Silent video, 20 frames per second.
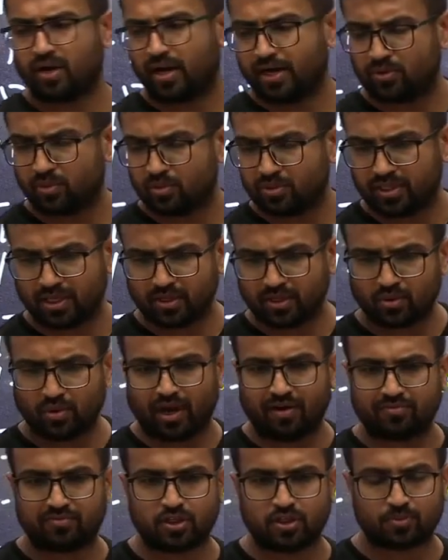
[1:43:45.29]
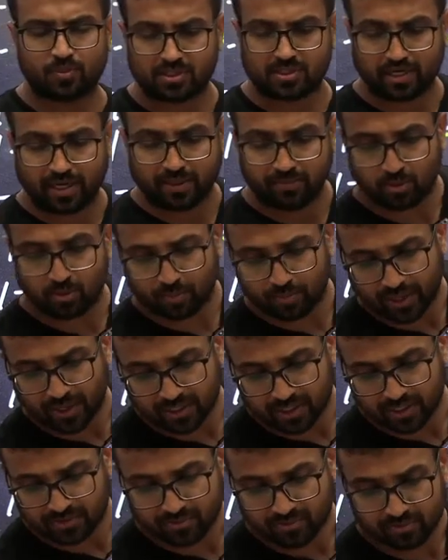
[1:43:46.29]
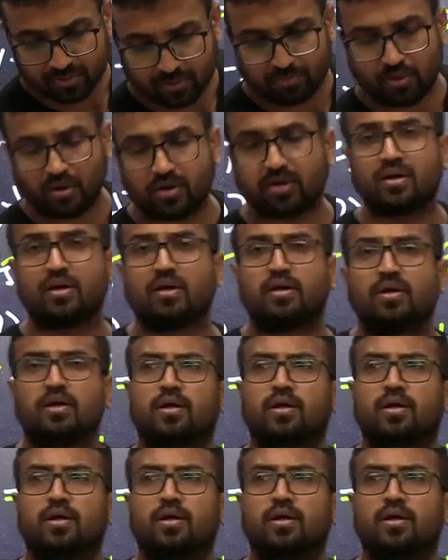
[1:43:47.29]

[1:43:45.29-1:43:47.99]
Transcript: I don't think you have this much time to practice from the book.